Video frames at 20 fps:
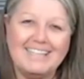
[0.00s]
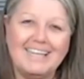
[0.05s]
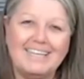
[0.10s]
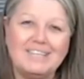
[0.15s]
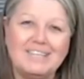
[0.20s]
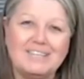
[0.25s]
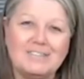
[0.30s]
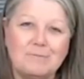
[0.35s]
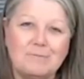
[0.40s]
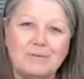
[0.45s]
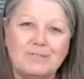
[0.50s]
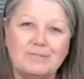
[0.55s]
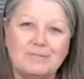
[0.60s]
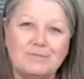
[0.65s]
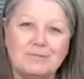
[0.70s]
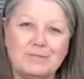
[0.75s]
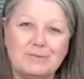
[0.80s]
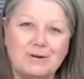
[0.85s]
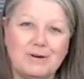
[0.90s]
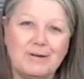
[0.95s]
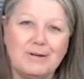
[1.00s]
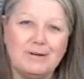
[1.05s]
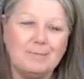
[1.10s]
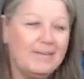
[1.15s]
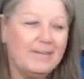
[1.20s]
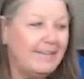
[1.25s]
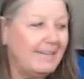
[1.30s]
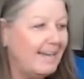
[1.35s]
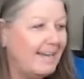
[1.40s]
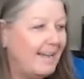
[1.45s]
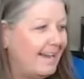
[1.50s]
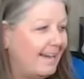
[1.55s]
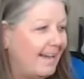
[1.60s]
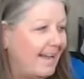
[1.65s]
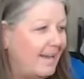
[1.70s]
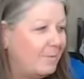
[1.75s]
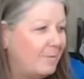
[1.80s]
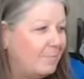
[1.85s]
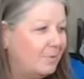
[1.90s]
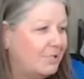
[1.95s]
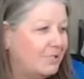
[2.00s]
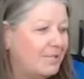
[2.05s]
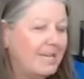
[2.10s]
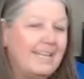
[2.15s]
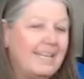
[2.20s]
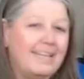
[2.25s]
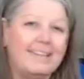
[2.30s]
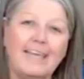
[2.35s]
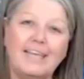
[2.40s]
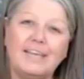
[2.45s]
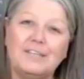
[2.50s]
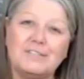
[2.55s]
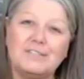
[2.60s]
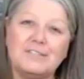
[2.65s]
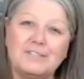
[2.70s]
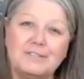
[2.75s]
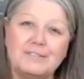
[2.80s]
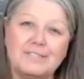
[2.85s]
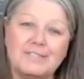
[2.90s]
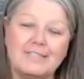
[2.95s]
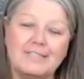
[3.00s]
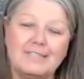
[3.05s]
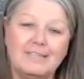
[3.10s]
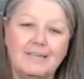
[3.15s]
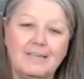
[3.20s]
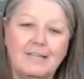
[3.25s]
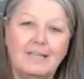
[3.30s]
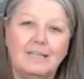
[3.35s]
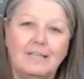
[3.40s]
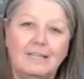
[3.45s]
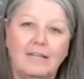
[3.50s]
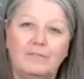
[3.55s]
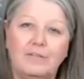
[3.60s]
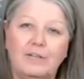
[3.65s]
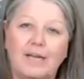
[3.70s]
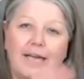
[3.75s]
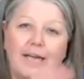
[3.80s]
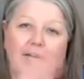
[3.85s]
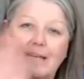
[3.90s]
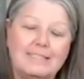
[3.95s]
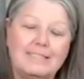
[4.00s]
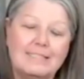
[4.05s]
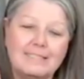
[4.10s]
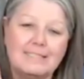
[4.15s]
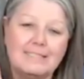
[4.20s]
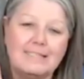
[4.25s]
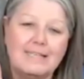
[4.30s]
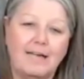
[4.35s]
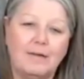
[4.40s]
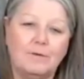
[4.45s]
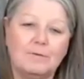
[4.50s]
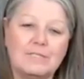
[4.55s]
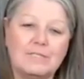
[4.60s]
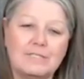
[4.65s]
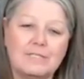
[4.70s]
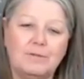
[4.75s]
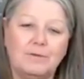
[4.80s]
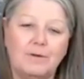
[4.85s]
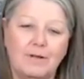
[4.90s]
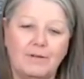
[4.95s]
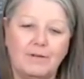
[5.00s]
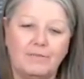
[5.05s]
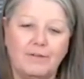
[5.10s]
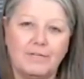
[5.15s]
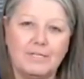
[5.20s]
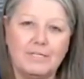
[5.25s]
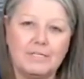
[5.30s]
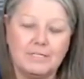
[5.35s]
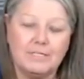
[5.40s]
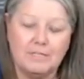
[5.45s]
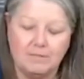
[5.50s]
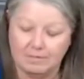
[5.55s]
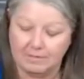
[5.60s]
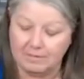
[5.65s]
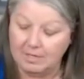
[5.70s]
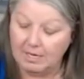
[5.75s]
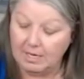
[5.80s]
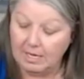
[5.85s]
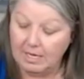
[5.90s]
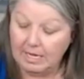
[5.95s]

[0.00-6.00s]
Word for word: Thank you so much for joining me tonight. I appreciate it. Thank you, Susan. Love you guys. I will see you all very soon.